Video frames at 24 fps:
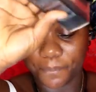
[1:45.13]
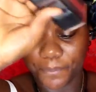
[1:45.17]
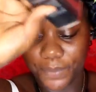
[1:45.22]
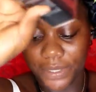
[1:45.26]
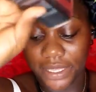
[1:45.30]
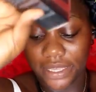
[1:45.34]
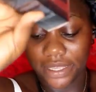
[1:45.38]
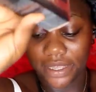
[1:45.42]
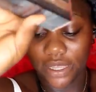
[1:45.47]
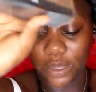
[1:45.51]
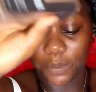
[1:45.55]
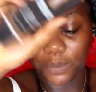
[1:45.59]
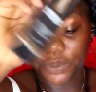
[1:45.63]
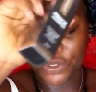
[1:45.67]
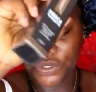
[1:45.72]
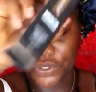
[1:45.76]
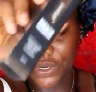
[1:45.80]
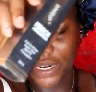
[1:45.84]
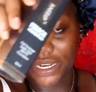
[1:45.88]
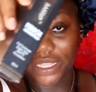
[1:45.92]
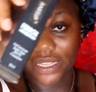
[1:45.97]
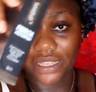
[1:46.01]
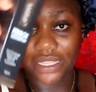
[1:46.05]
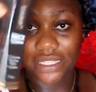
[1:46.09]
Yeah, I'll be
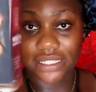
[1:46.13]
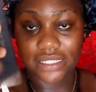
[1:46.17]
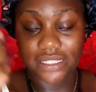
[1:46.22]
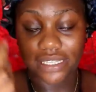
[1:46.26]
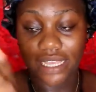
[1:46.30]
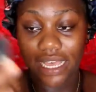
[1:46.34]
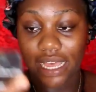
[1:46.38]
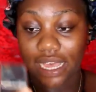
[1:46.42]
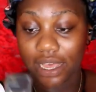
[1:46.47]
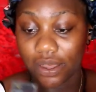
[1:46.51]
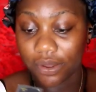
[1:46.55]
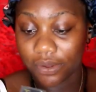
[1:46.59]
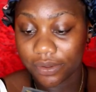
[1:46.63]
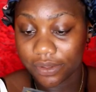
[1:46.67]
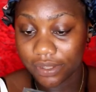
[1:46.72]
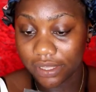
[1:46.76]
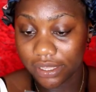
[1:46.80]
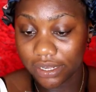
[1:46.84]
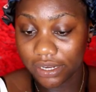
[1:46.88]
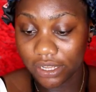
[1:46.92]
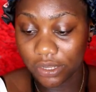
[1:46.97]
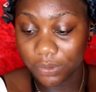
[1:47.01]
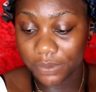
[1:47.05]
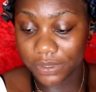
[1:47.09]
trying this out
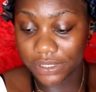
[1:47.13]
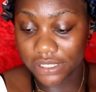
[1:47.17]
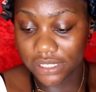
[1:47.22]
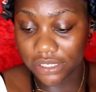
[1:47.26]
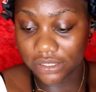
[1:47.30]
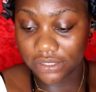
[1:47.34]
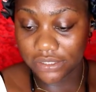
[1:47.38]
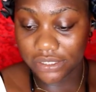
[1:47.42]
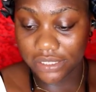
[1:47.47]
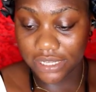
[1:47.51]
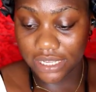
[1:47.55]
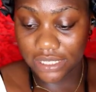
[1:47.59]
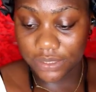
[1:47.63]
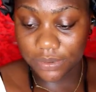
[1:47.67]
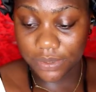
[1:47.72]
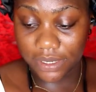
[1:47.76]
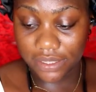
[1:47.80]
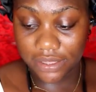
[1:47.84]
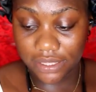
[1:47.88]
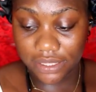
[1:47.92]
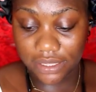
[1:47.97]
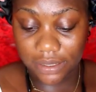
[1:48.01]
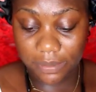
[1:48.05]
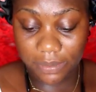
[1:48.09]
and I'll be telling you guys what
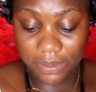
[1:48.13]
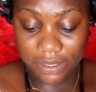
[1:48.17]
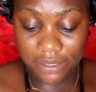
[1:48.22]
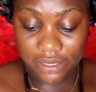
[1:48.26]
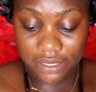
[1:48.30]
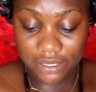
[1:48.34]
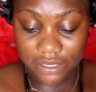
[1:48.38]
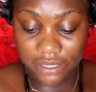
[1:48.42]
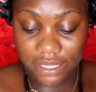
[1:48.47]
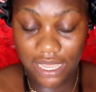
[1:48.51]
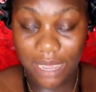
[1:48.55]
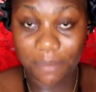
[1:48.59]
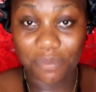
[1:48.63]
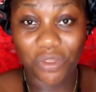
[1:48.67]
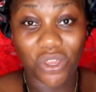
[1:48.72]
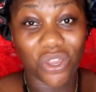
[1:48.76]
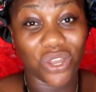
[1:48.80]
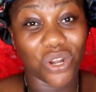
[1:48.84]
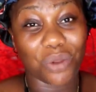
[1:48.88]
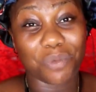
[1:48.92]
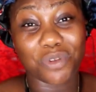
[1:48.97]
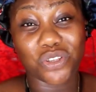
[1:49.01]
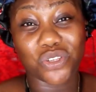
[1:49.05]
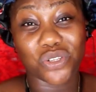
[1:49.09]
I think about it. I'm not
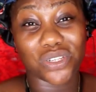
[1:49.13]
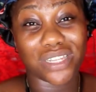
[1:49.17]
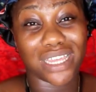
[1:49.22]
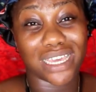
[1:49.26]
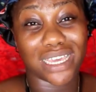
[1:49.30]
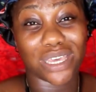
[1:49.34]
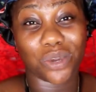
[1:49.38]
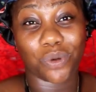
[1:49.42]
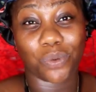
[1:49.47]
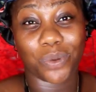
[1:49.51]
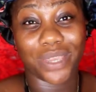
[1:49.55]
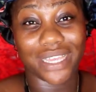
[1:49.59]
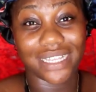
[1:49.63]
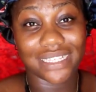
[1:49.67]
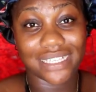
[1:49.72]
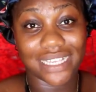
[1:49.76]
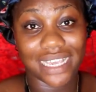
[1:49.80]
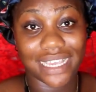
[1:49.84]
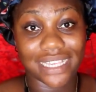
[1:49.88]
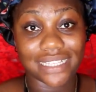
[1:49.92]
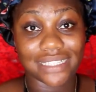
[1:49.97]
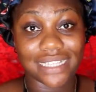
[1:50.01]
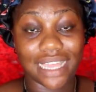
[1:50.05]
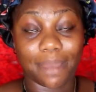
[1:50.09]
gonna be doing like a wear
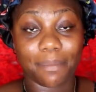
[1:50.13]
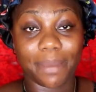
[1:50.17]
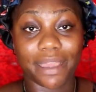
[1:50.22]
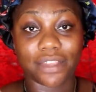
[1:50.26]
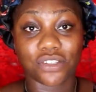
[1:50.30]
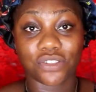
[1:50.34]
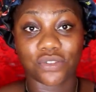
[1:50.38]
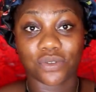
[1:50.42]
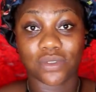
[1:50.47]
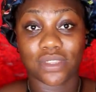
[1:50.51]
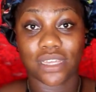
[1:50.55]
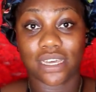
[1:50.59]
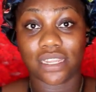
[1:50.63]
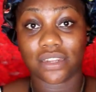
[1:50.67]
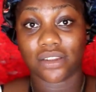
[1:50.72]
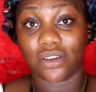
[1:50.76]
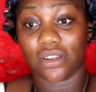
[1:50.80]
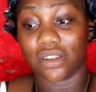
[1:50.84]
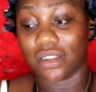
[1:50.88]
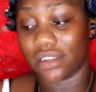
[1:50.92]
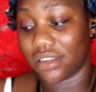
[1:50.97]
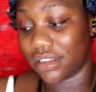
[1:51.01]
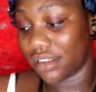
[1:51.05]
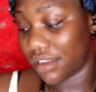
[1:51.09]
test. I might do that
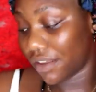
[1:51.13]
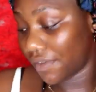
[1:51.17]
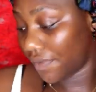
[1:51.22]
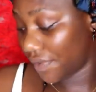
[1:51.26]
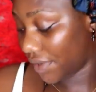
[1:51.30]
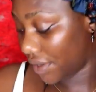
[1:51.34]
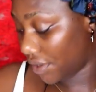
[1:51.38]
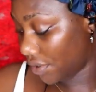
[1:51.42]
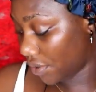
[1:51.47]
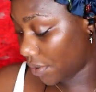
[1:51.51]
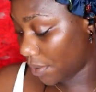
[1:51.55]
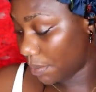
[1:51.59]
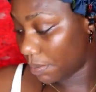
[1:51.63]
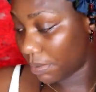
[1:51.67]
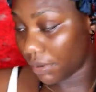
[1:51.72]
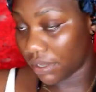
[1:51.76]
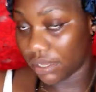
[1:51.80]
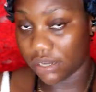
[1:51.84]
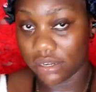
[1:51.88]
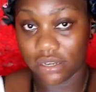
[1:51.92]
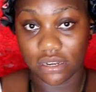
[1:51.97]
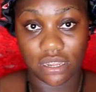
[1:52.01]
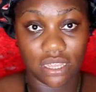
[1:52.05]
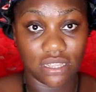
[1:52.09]
on another video,
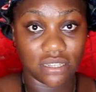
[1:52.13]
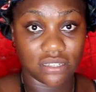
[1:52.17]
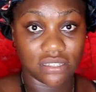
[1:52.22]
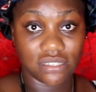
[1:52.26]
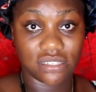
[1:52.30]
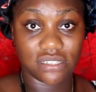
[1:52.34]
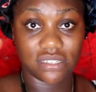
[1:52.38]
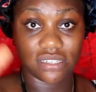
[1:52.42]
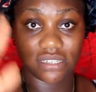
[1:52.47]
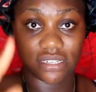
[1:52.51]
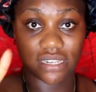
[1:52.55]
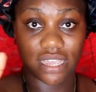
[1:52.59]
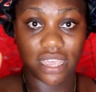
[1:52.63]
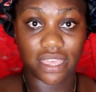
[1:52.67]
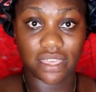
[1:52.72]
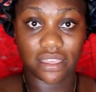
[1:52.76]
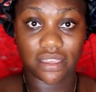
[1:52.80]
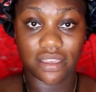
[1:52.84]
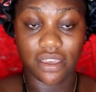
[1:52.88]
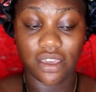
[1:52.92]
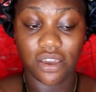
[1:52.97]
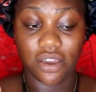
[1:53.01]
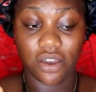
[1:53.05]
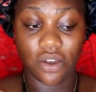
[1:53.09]
but not today.
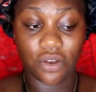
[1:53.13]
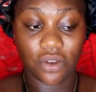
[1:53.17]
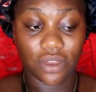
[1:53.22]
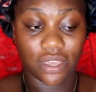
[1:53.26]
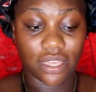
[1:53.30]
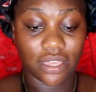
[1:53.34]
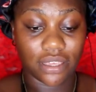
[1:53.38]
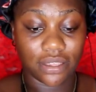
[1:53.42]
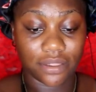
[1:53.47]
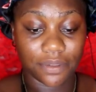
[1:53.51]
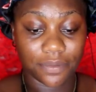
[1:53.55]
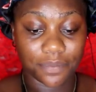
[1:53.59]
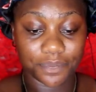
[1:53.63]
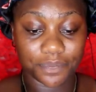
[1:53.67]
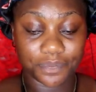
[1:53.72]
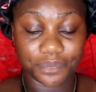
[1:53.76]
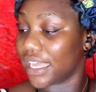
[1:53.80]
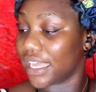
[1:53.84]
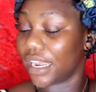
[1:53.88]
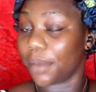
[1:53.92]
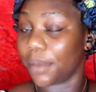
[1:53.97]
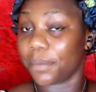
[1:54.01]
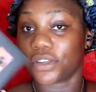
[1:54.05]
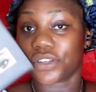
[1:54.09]
Okay,
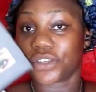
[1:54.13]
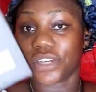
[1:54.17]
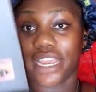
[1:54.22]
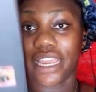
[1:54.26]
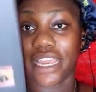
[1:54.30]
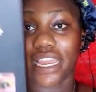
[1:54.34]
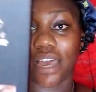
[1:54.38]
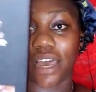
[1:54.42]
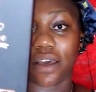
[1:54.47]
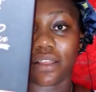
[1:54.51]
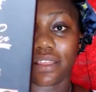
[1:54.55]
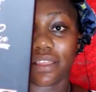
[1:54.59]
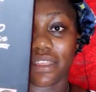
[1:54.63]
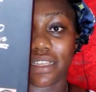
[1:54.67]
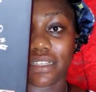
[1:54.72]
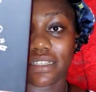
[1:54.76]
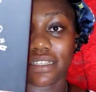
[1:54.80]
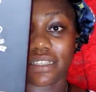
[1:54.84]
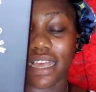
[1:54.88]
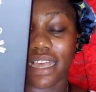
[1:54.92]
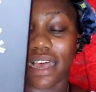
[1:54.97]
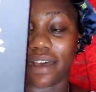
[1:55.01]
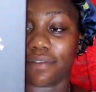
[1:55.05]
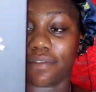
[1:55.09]
and I'll be trying out
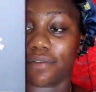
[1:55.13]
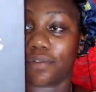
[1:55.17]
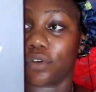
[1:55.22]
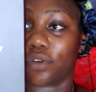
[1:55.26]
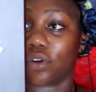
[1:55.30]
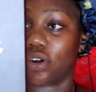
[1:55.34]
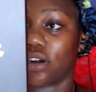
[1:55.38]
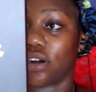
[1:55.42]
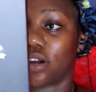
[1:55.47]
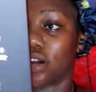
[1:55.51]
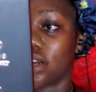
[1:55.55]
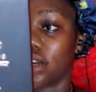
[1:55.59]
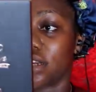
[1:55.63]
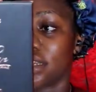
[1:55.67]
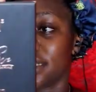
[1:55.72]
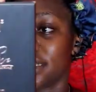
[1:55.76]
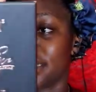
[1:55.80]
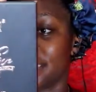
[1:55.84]
this Avour